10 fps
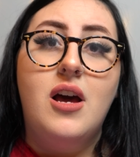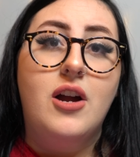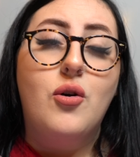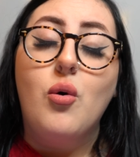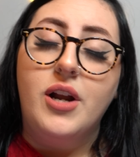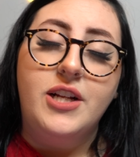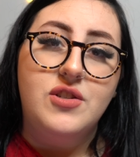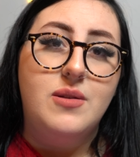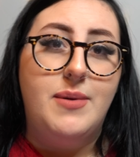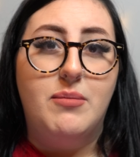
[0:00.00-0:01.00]
according
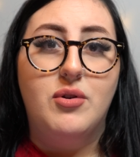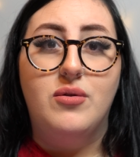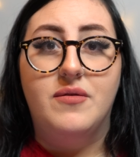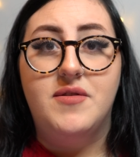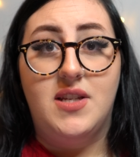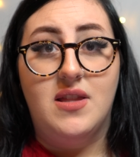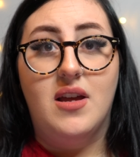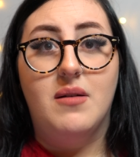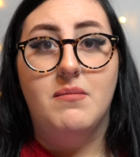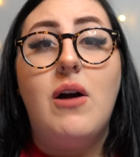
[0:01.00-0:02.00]
to the people who have seen
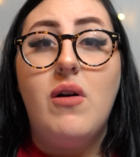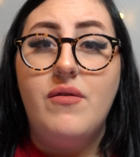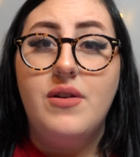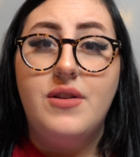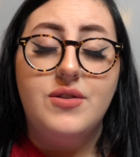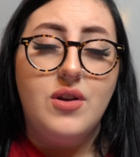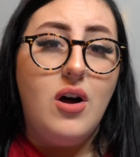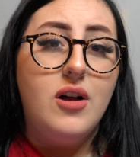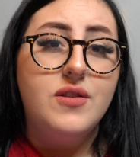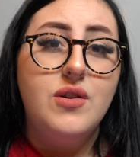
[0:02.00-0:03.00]
them. However, there's
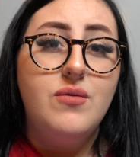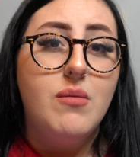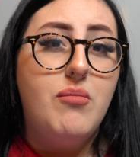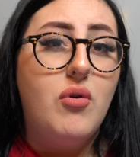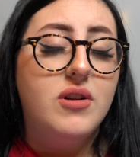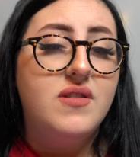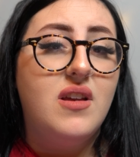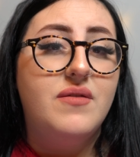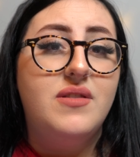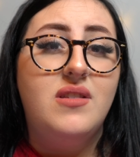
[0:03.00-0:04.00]
also reports
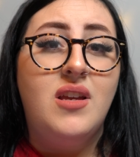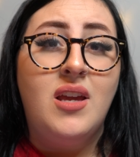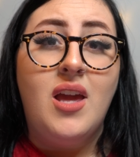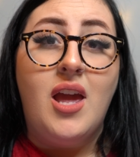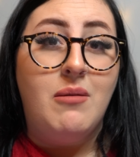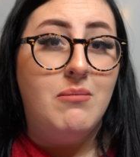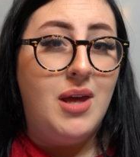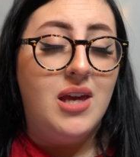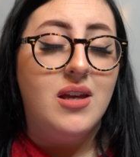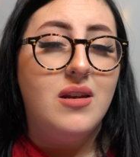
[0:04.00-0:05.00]
of seeing a
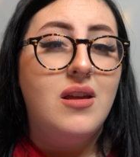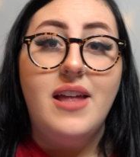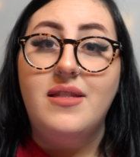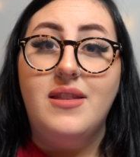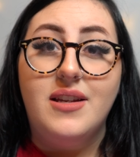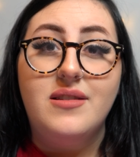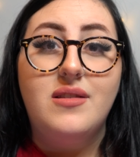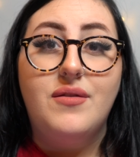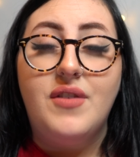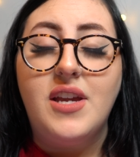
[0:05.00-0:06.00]
man, and this
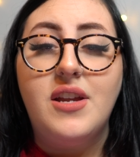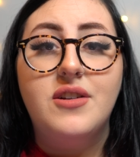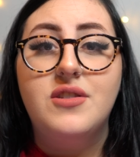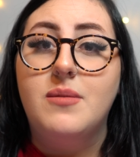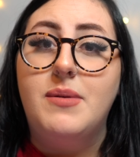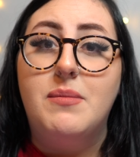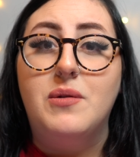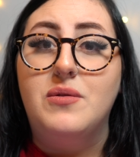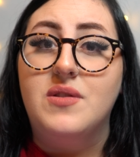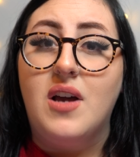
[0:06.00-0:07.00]
figure to the people
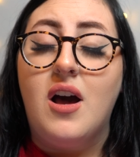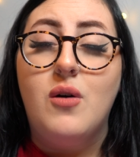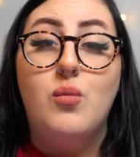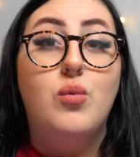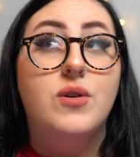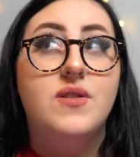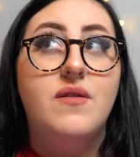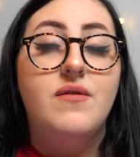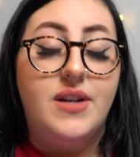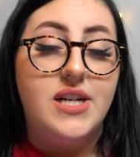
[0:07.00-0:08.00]
who saw was
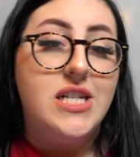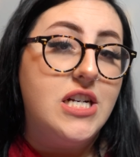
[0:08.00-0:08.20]
very